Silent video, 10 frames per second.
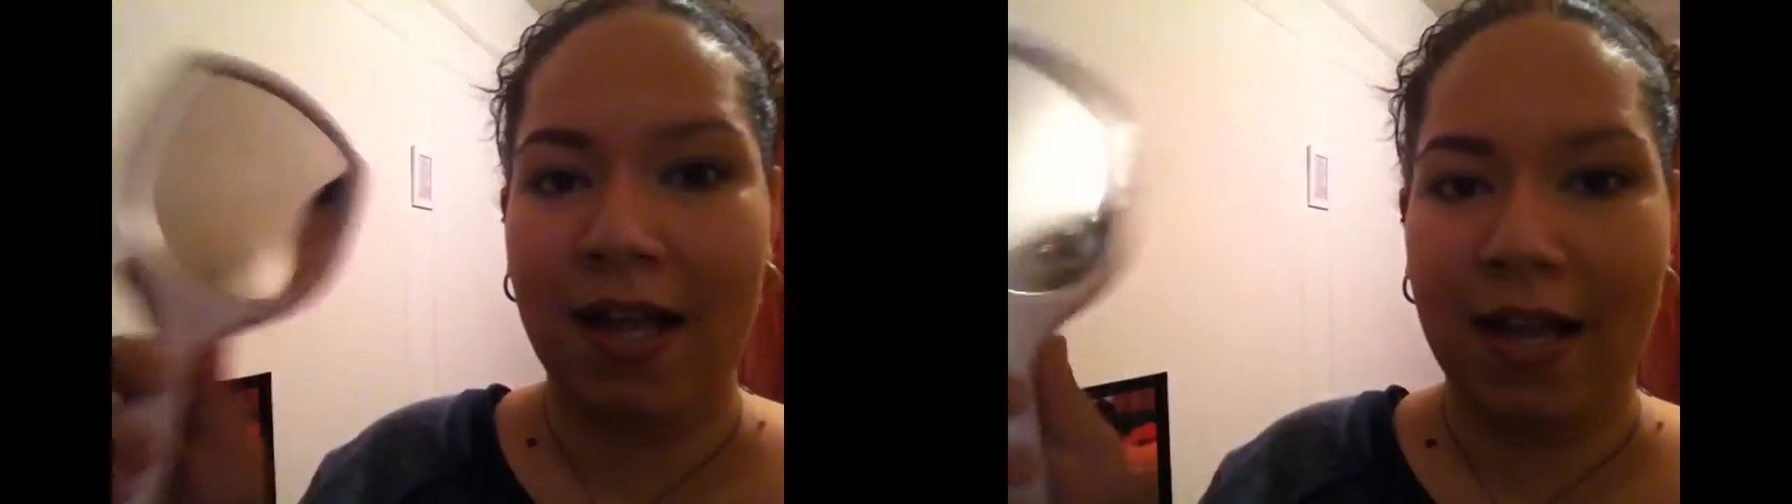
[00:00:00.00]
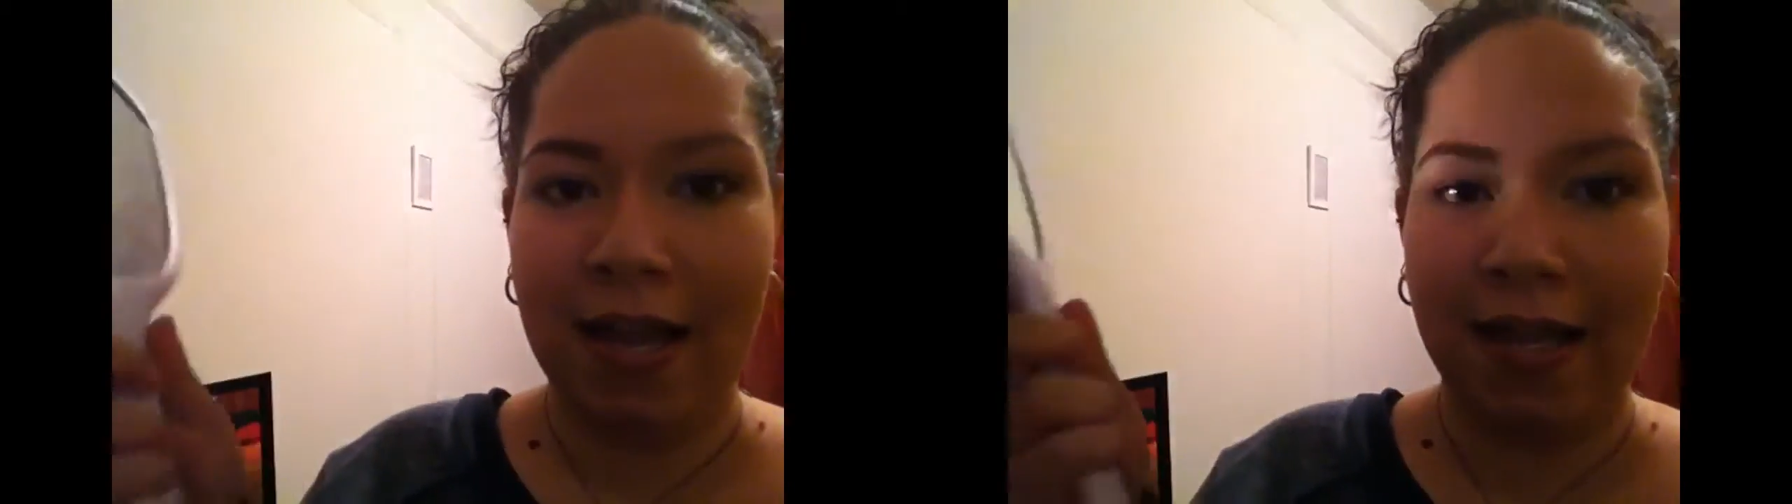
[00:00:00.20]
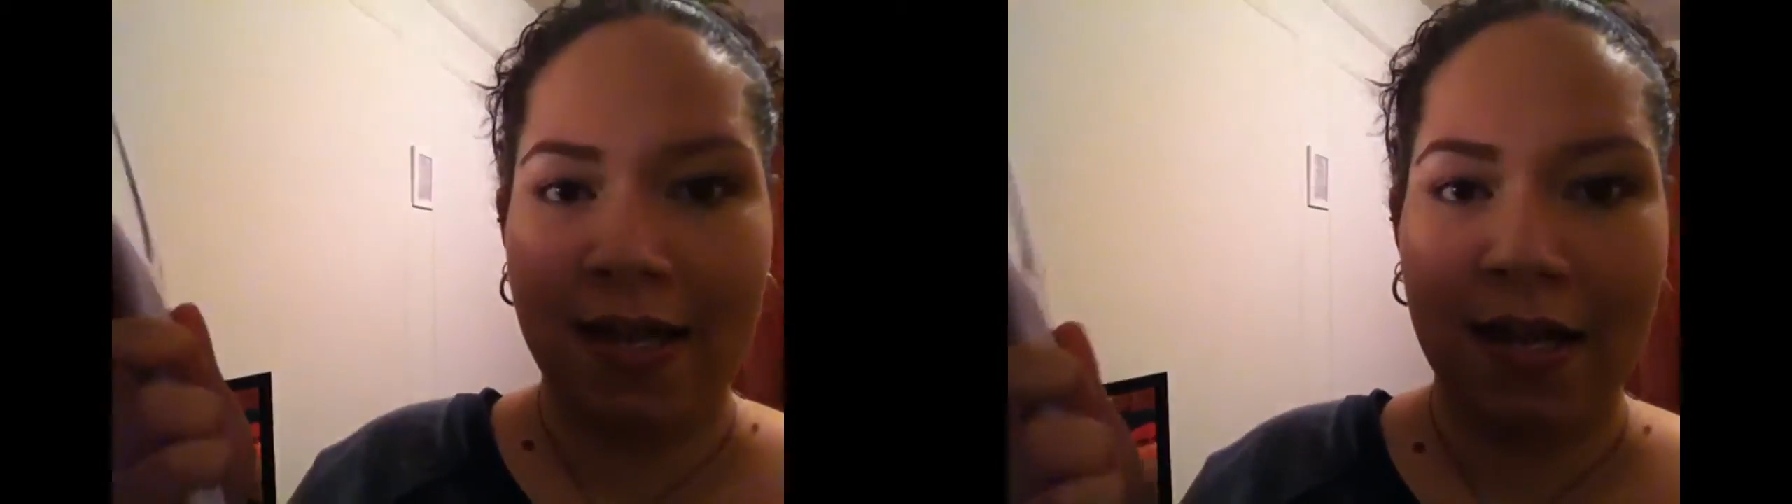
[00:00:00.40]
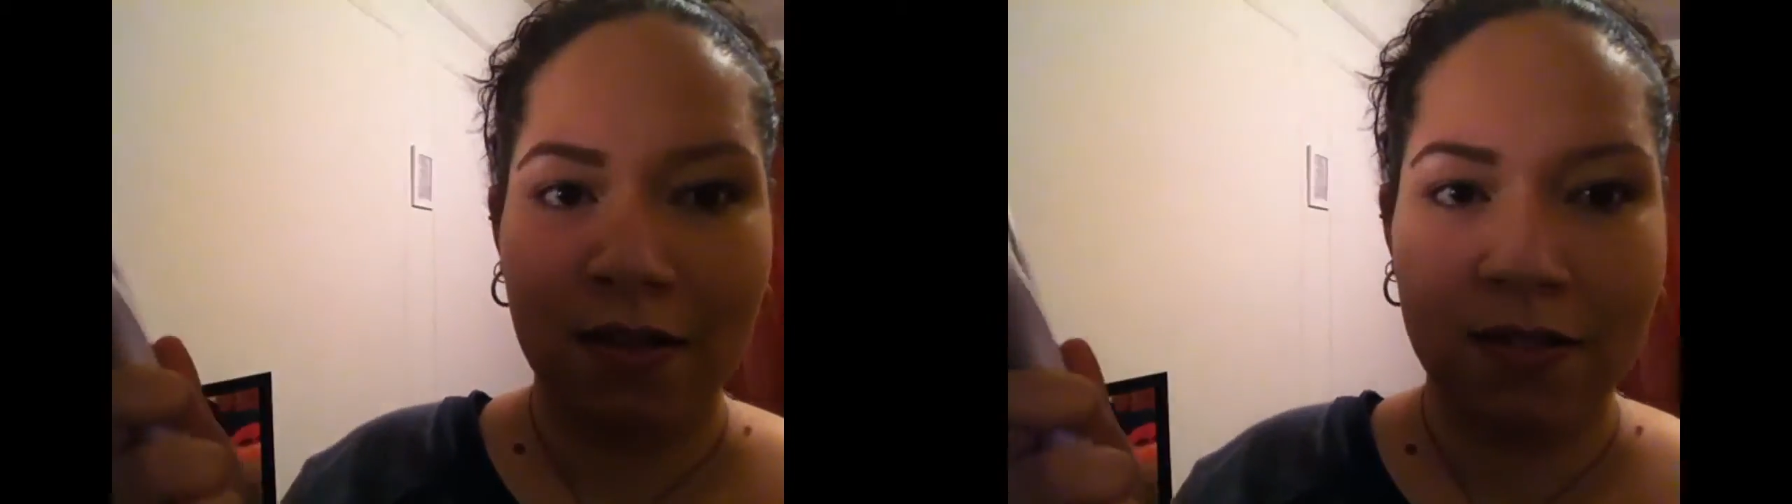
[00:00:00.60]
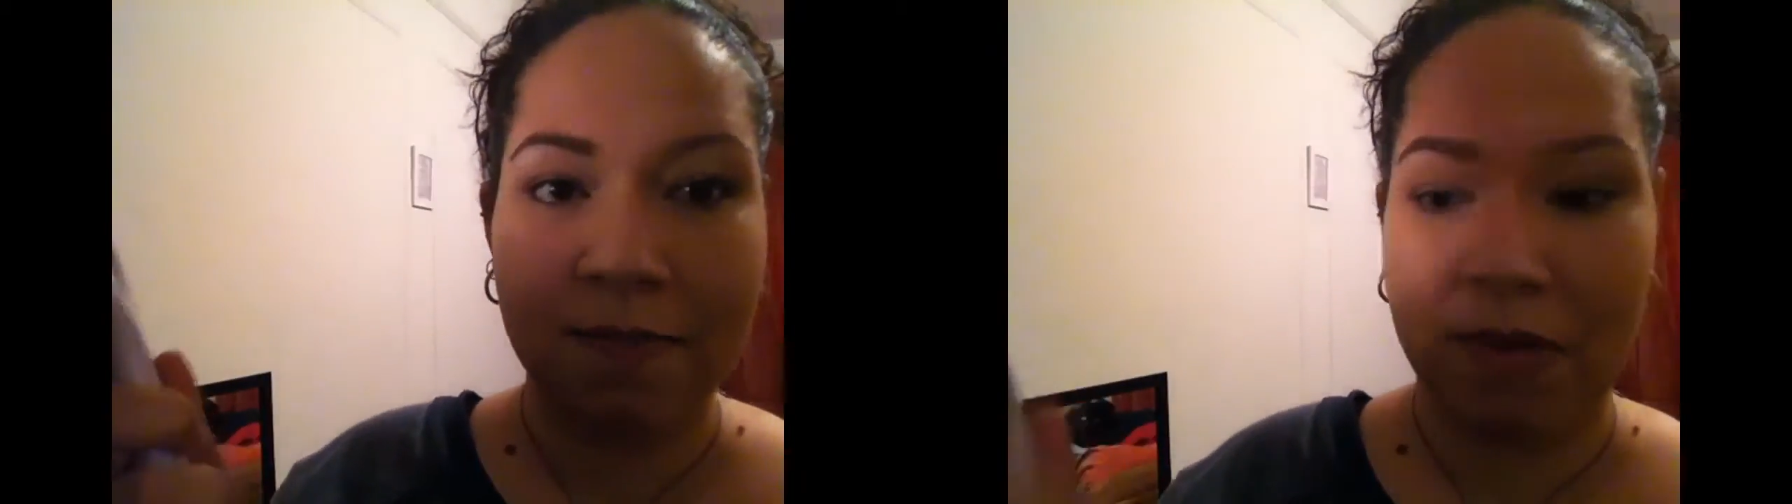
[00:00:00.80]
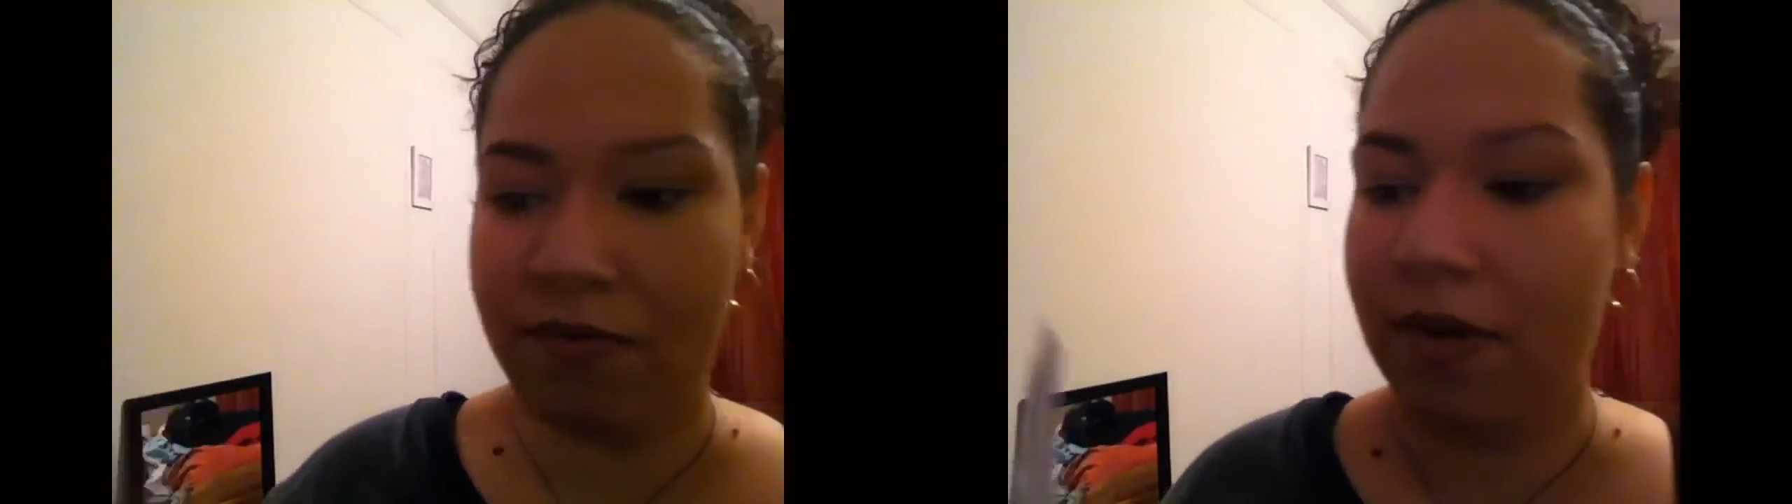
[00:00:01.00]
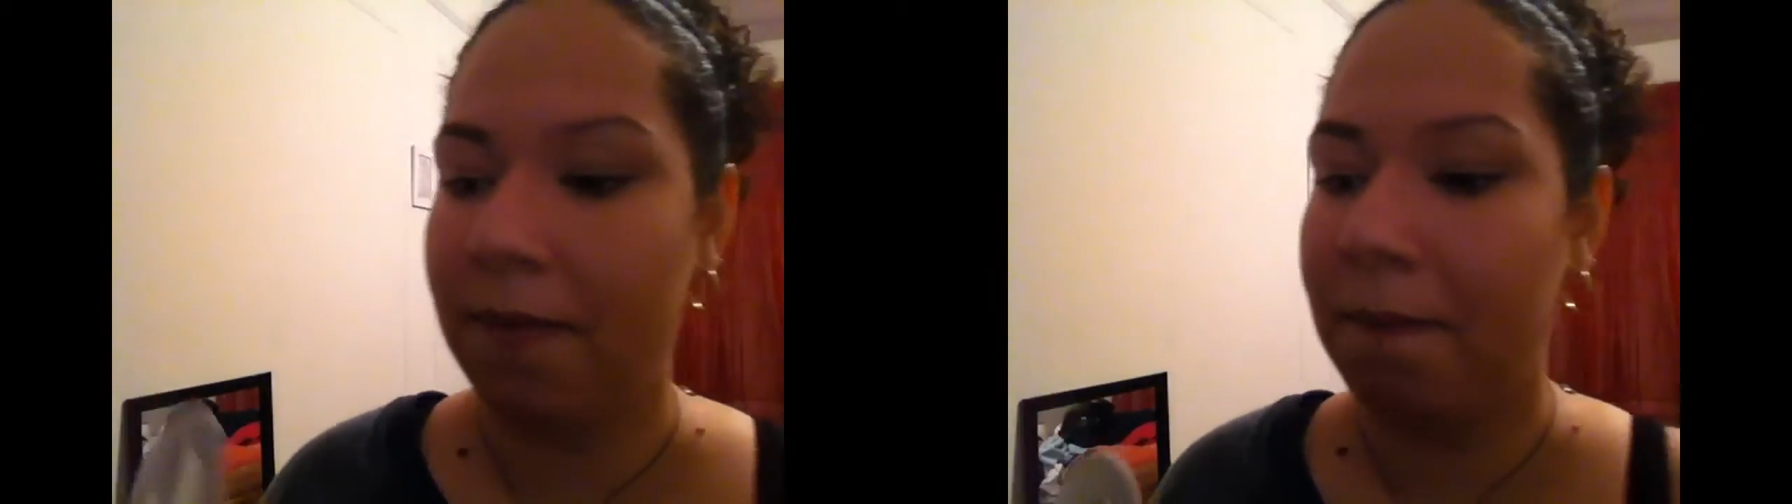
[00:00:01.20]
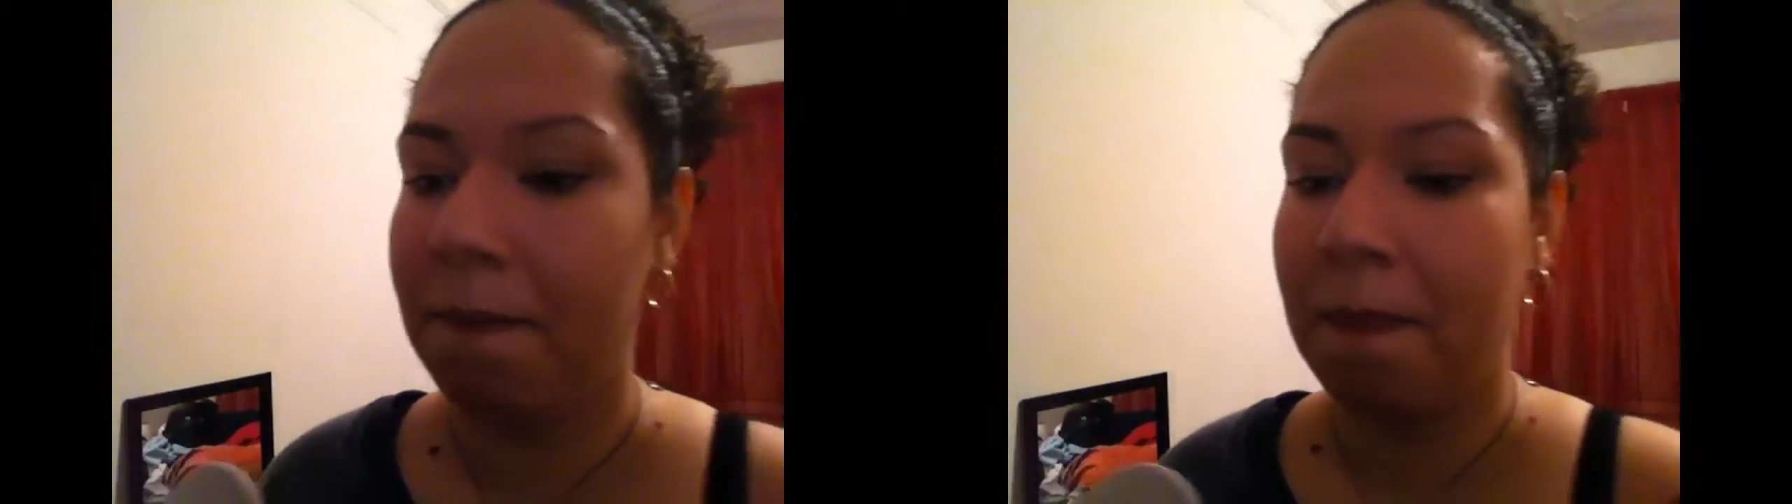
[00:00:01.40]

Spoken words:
handheld mirror.